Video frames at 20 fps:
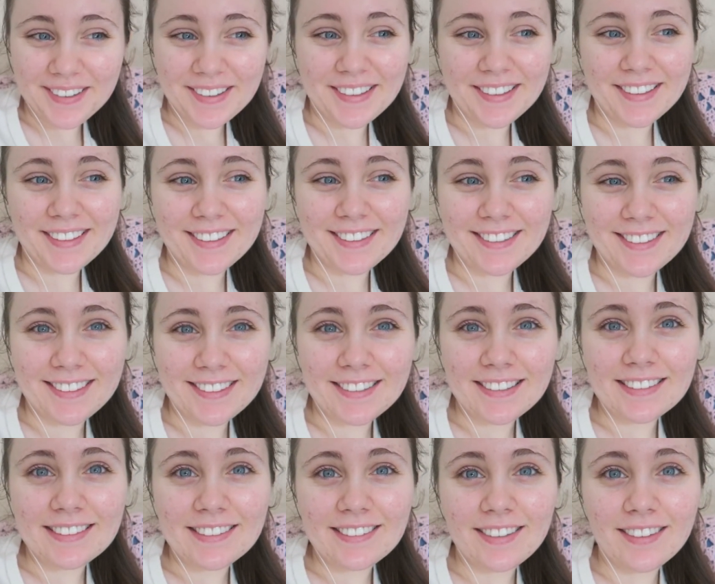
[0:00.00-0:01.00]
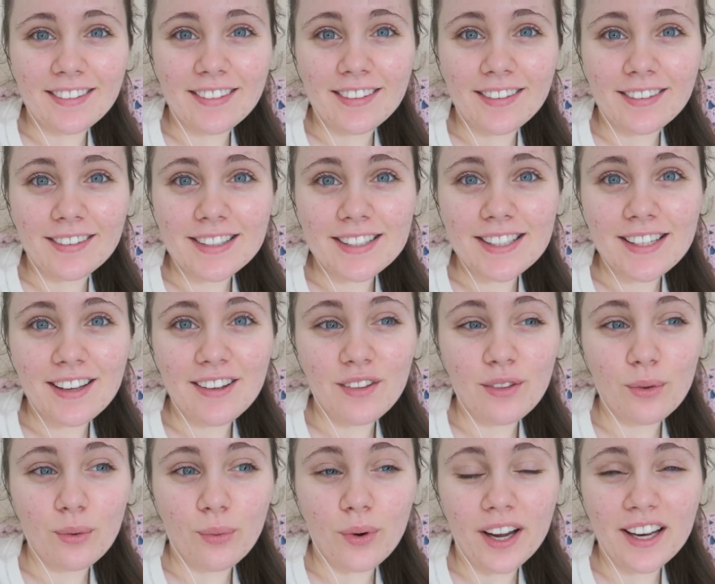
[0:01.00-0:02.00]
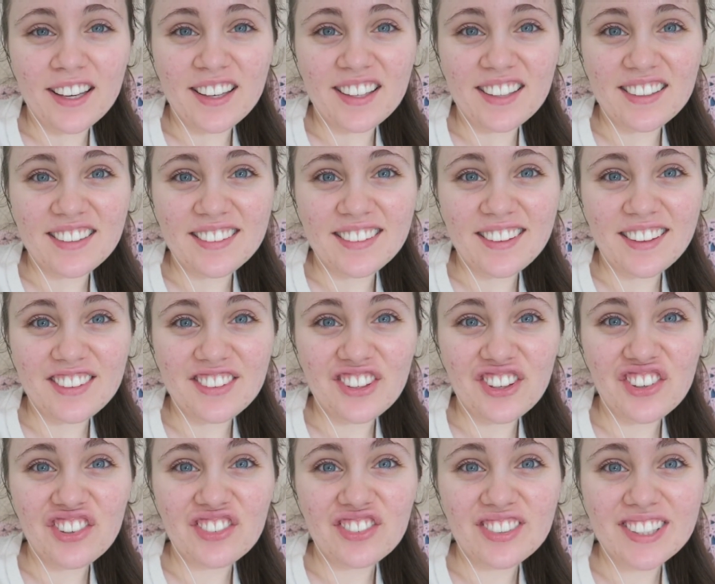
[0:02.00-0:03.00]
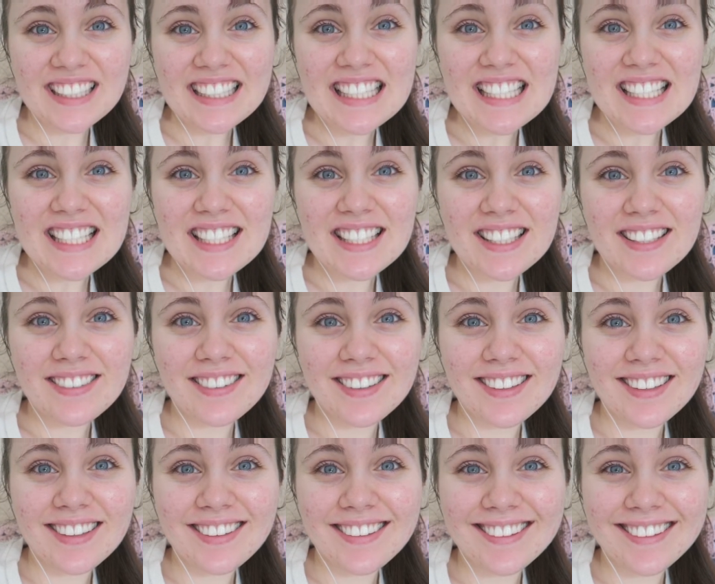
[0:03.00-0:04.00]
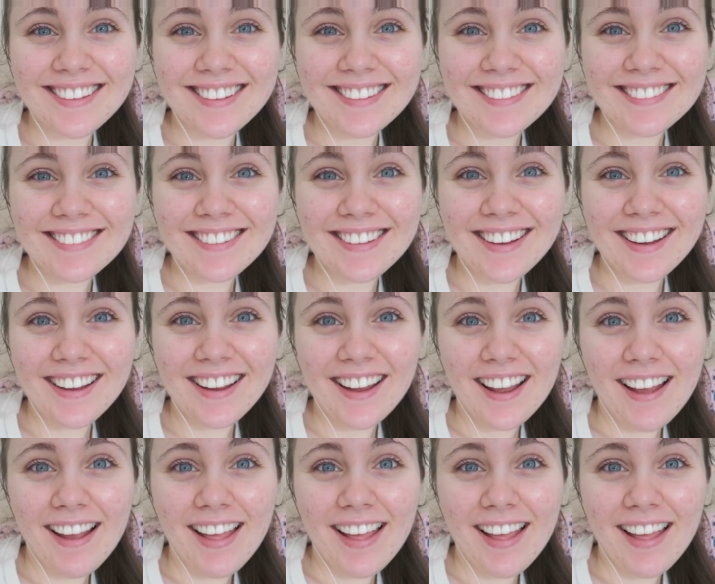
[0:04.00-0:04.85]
I did another teeth whitening session. That's what they look like today.